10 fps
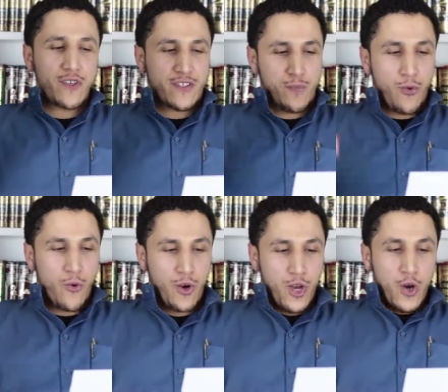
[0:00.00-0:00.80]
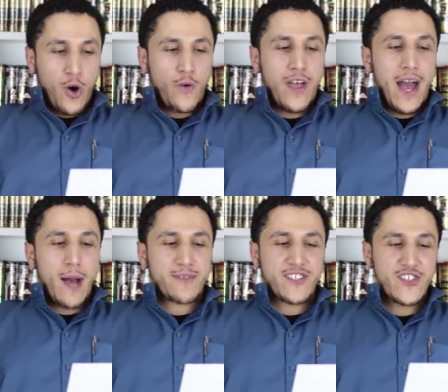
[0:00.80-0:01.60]
principle of the
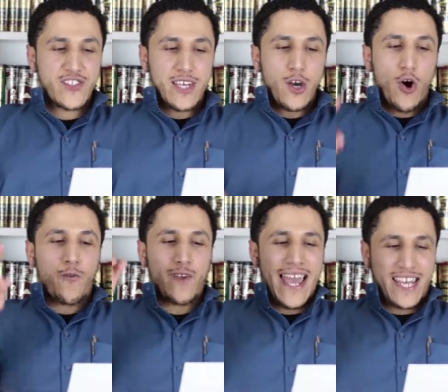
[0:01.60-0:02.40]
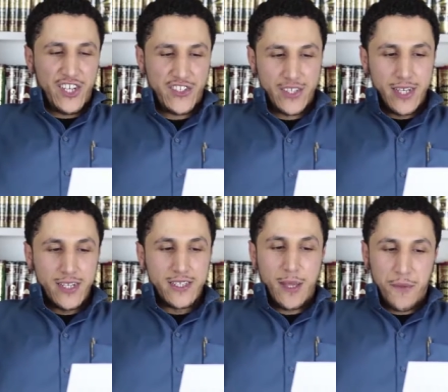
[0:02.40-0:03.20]
absence of likeness,
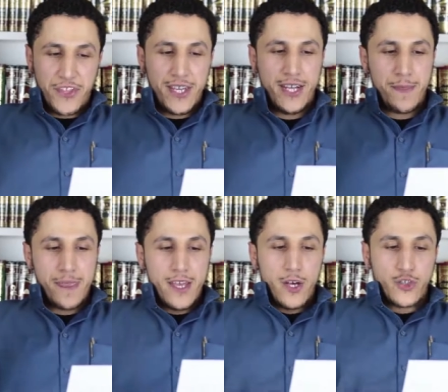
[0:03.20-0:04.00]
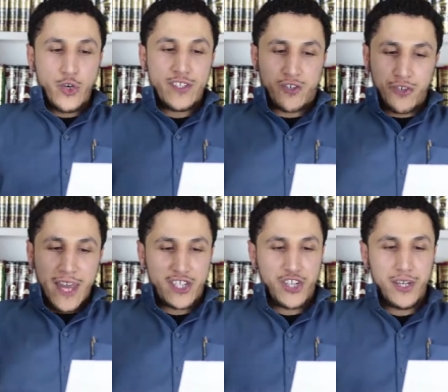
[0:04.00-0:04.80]
tamthil, to His
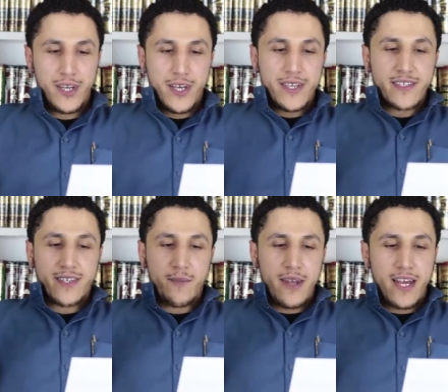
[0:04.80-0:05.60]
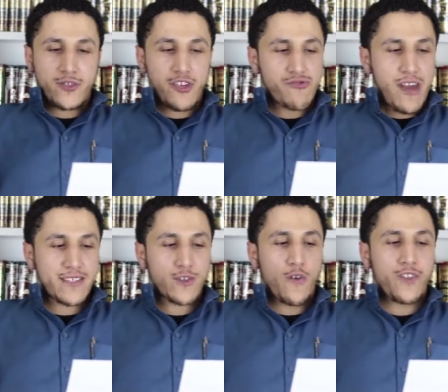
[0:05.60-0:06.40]
creation, similar to the
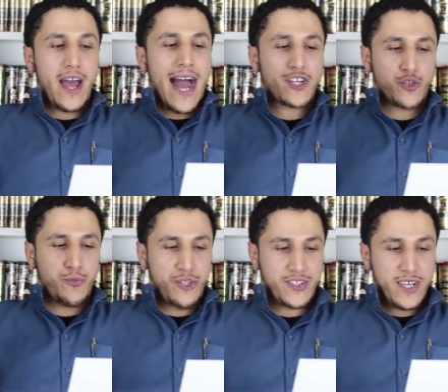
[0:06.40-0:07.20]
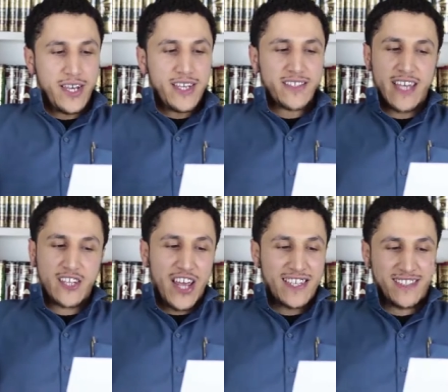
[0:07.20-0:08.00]
rest of the attributes,
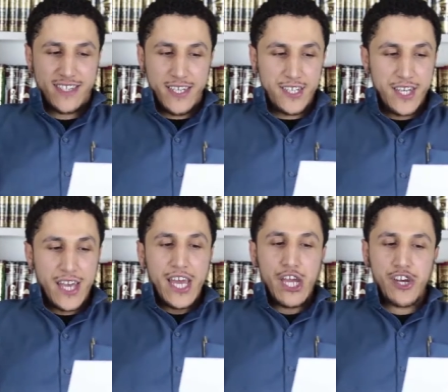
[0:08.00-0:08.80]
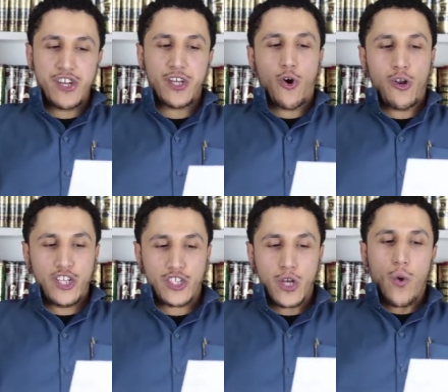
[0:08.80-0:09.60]
such as sin, hearing,
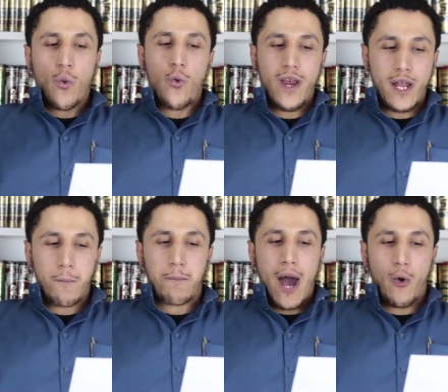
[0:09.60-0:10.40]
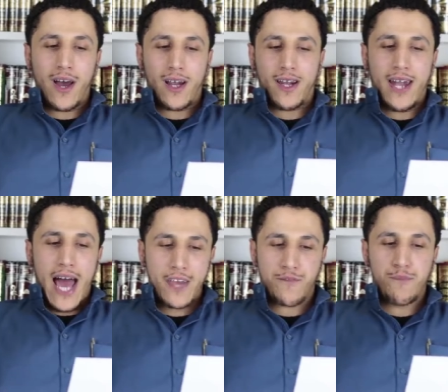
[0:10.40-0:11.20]
knowledge, will, power,
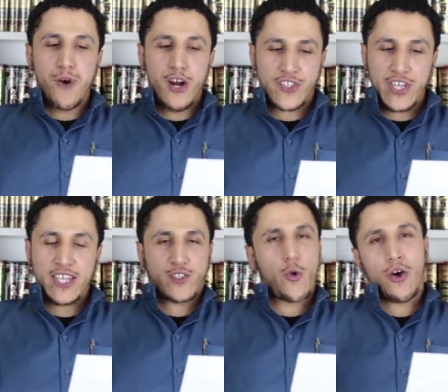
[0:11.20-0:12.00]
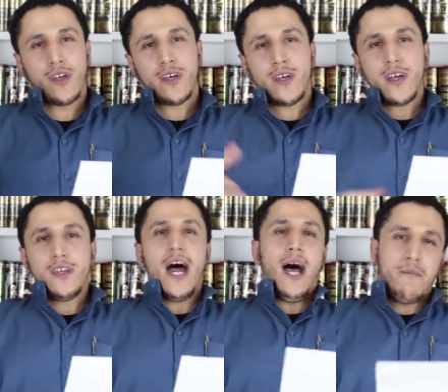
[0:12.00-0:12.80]
life, mercy, and so on.
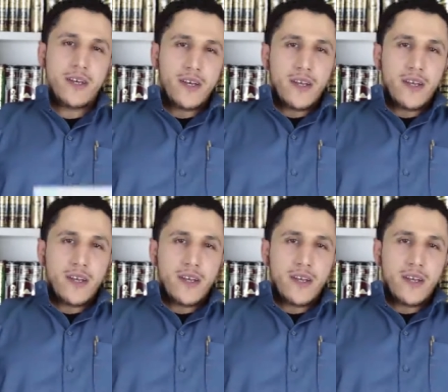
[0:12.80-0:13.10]
Now,